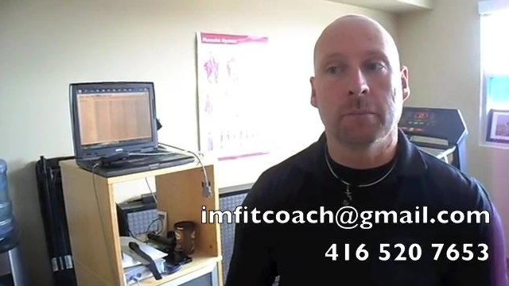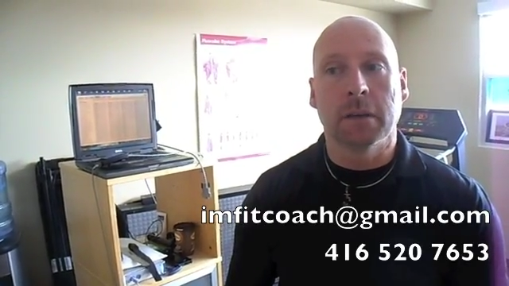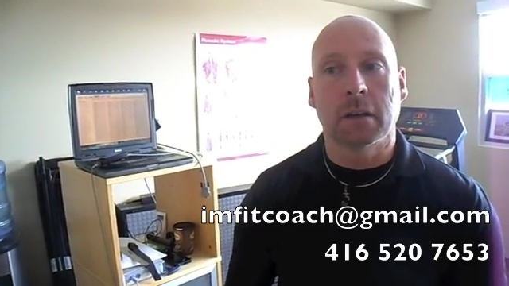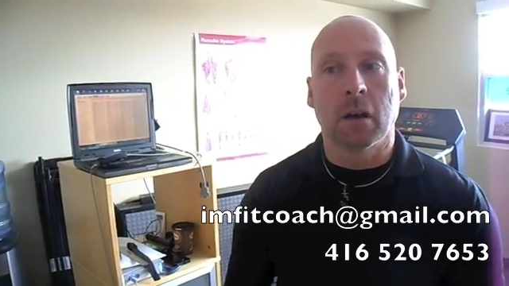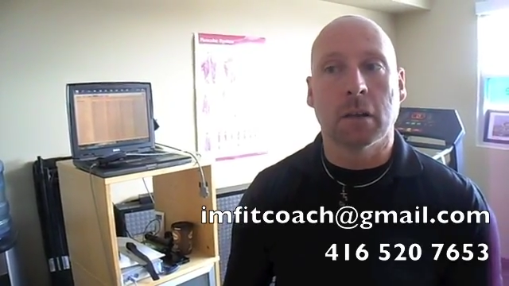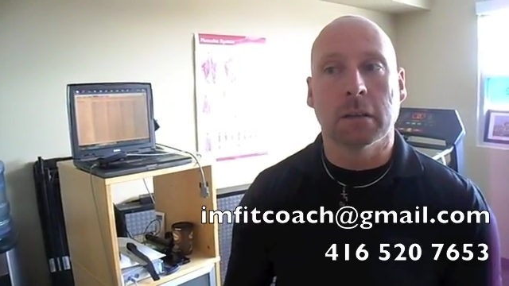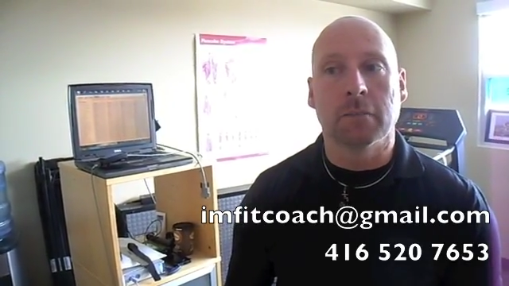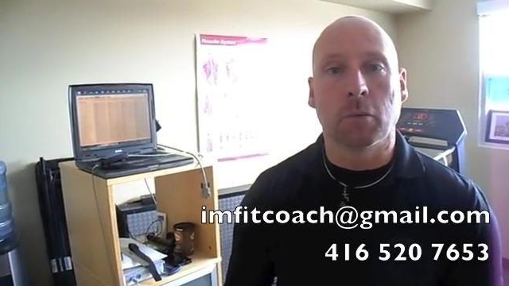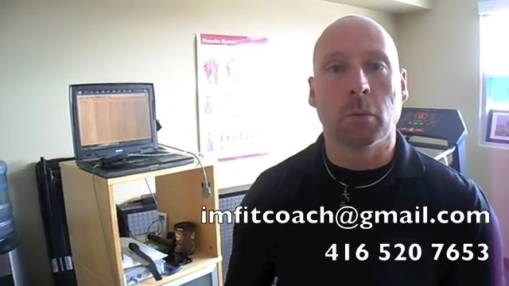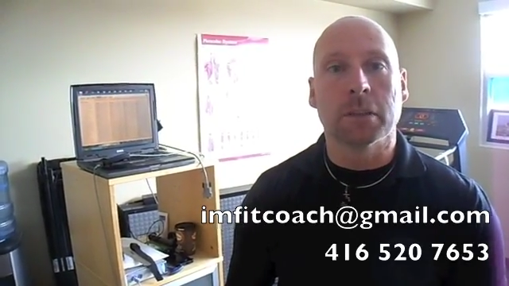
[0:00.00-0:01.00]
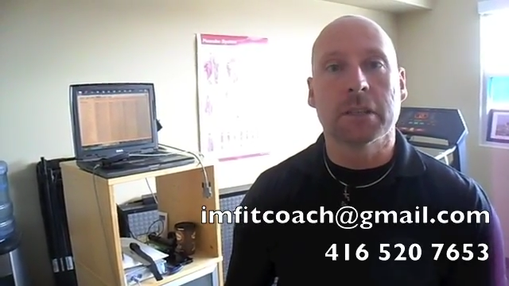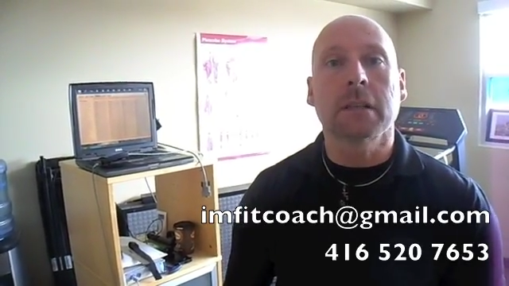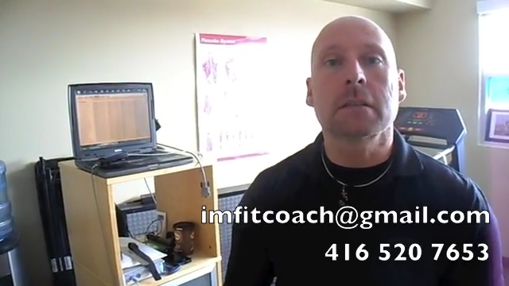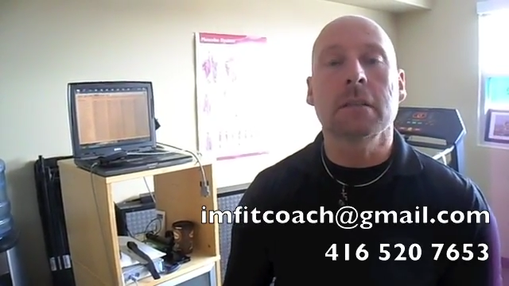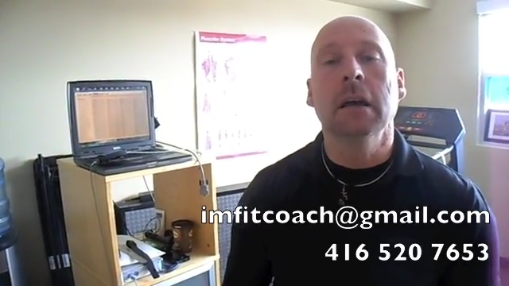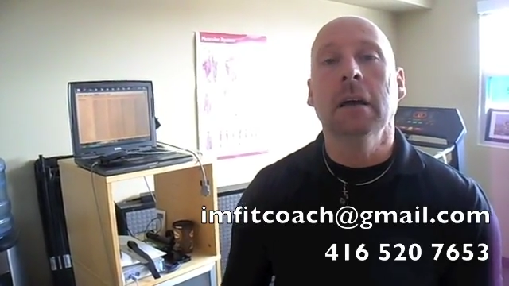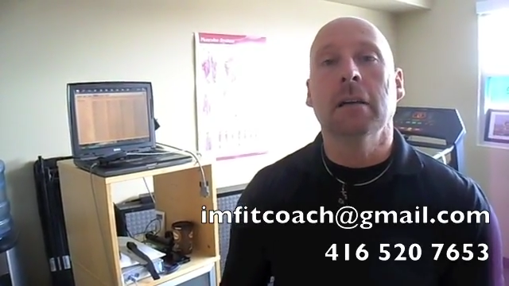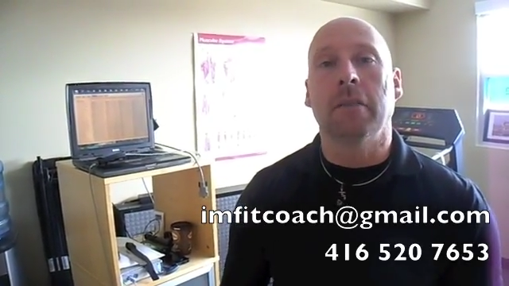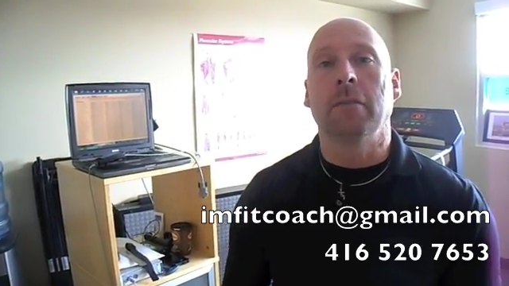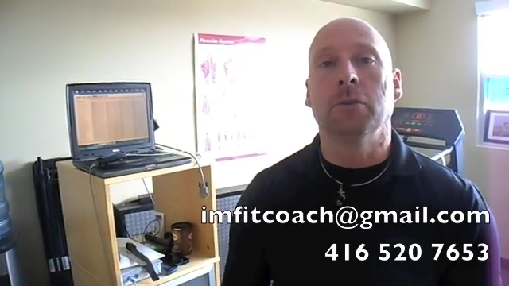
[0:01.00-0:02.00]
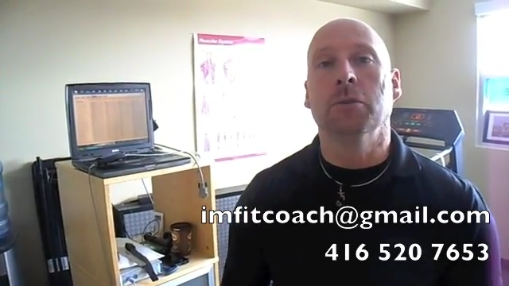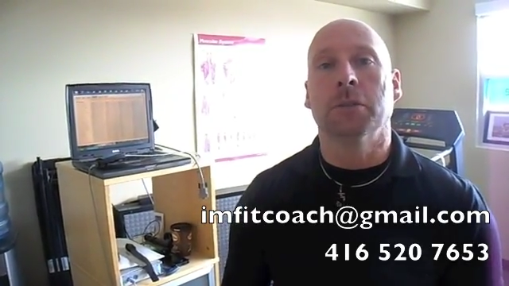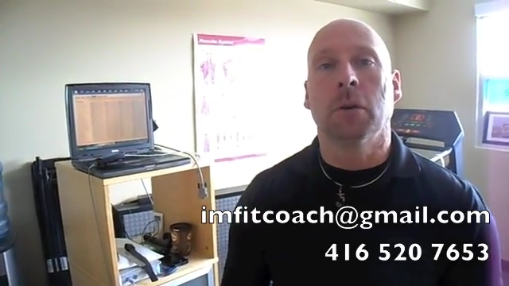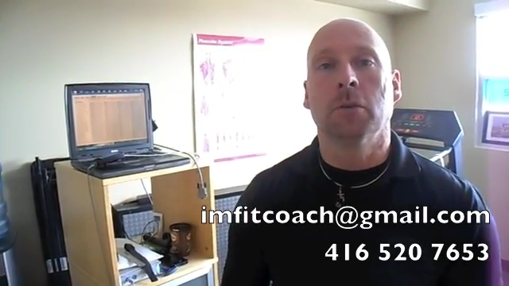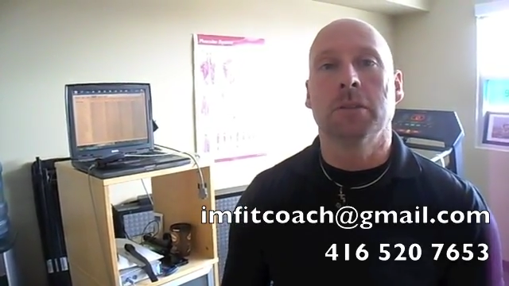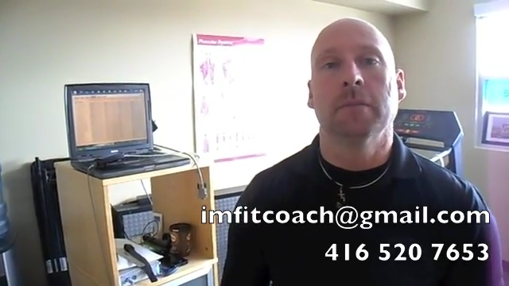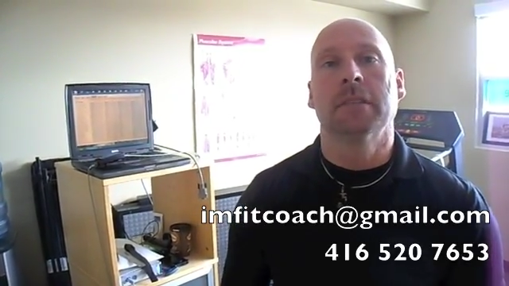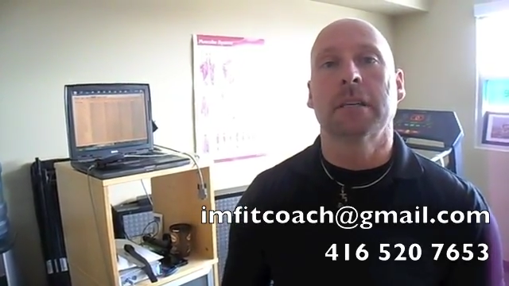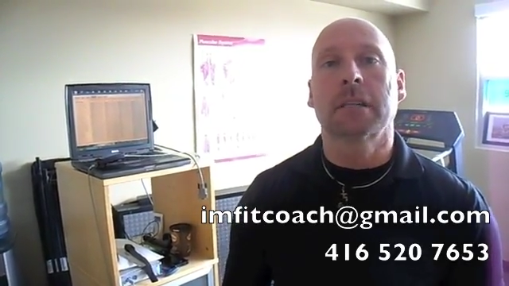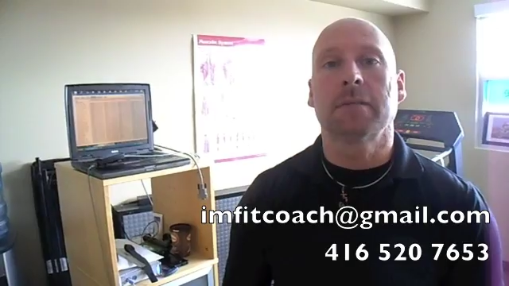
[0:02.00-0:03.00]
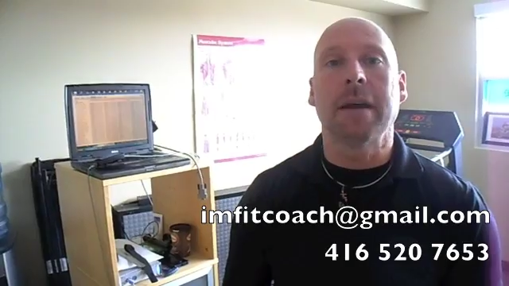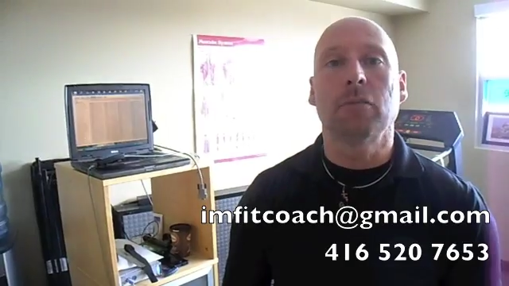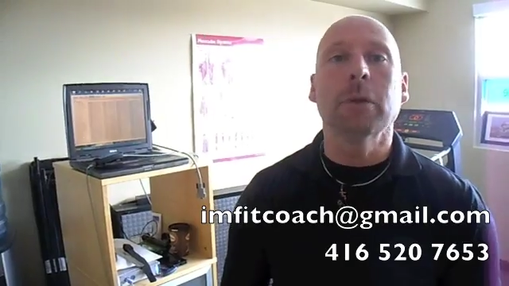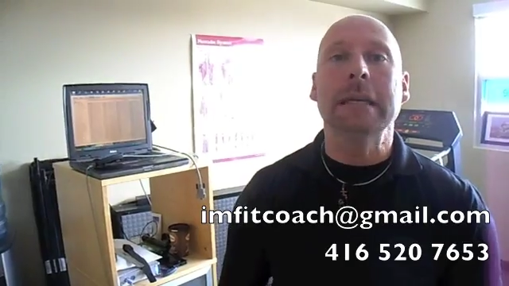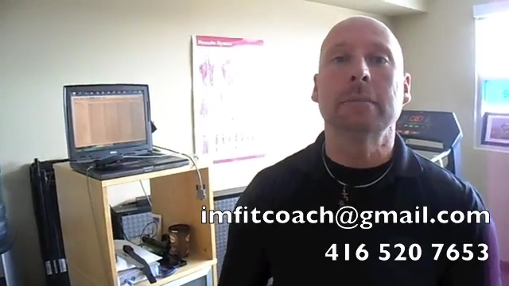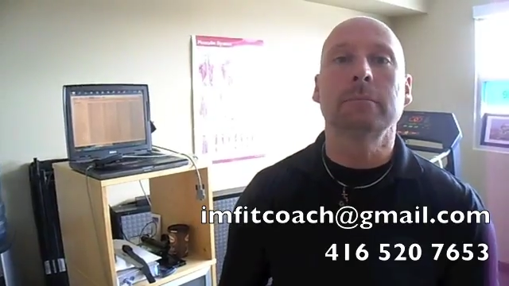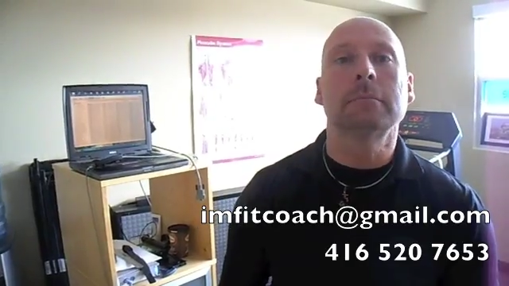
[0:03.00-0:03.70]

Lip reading: give me a call at 416-520-7653.